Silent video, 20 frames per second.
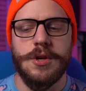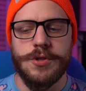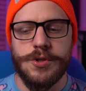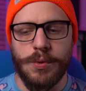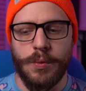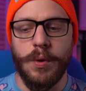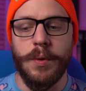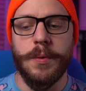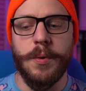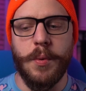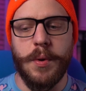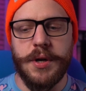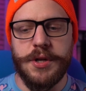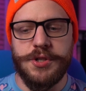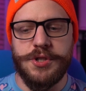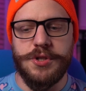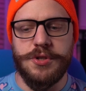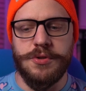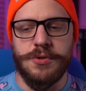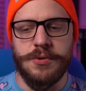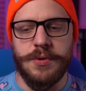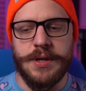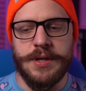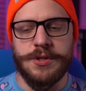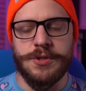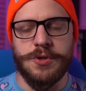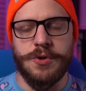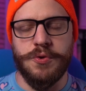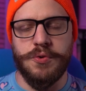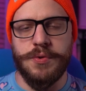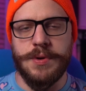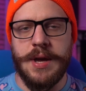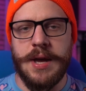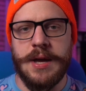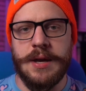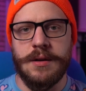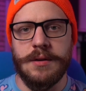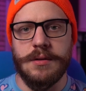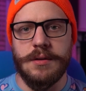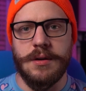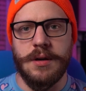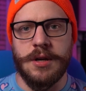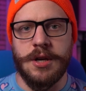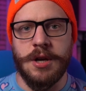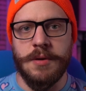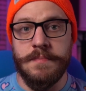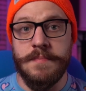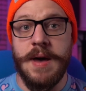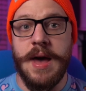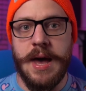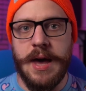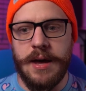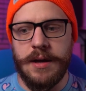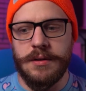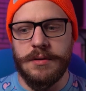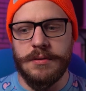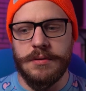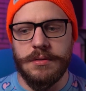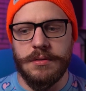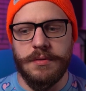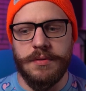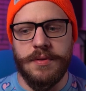So what we wanna do is create a command